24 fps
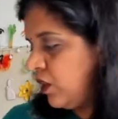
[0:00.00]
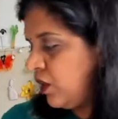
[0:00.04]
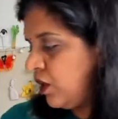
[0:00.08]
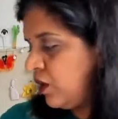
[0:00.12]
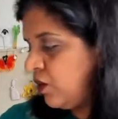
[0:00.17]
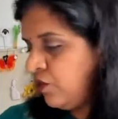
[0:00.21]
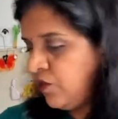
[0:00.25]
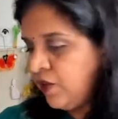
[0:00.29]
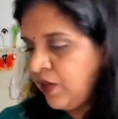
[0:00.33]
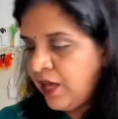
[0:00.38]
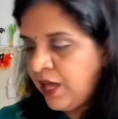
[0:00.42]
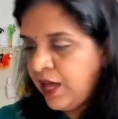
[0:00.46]

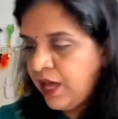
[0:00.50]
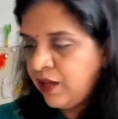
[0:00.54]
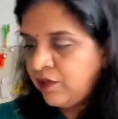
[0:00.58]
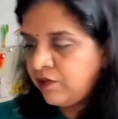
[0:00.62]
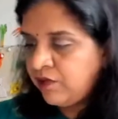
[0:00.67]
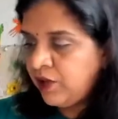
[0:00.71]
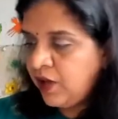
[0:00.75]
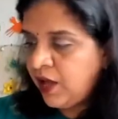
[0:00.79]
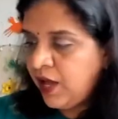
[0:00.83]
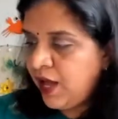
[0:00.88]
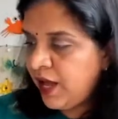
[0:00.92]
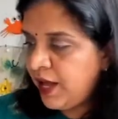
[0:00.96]
Then we
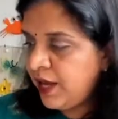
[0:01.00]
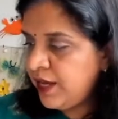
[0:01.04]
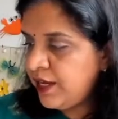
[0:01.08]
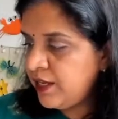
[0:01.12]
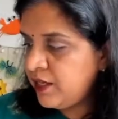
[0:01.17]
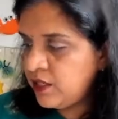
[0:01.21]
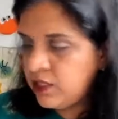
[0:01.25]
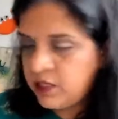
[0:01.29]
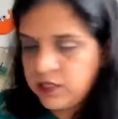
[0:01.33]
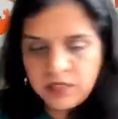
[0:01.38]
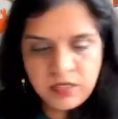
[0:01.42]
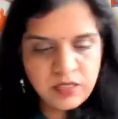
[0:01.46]
have the
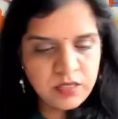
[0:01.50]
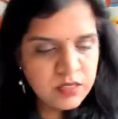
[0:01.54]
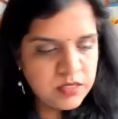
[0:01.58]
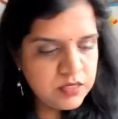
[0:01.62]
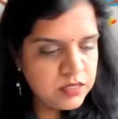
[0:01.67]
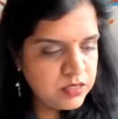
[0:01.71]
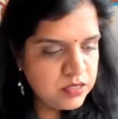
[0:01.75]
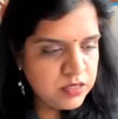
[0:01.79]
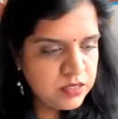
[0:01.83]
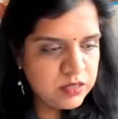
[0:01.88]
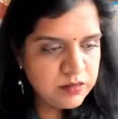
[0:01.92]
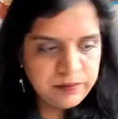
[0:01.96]

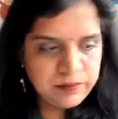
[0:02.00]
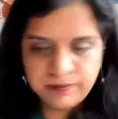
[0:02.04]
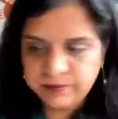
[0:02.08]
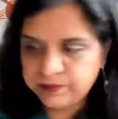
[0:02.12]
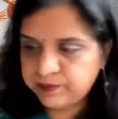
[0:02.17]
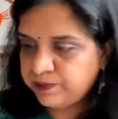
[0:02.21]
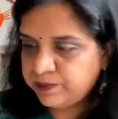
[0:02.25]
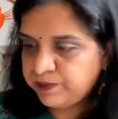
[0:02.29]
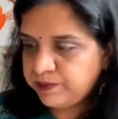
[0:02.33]
eyes.